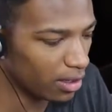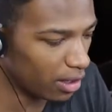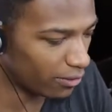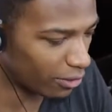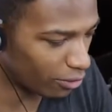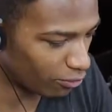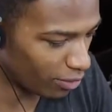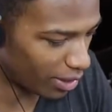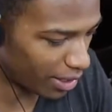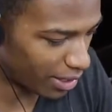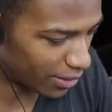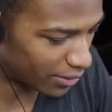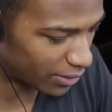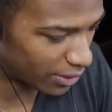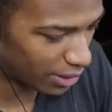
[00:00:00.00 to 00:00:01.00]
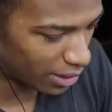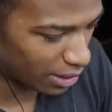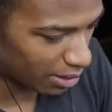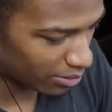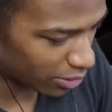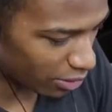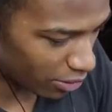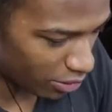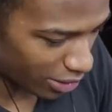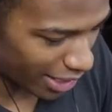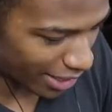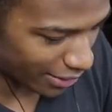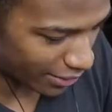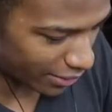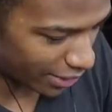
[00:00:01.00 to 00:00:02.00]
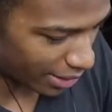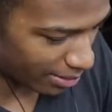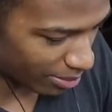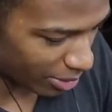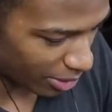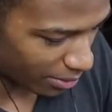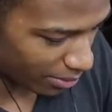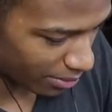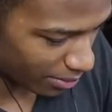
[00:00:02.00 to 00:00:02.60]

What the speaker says: of the 3DS. I'm sorry you can't see it, but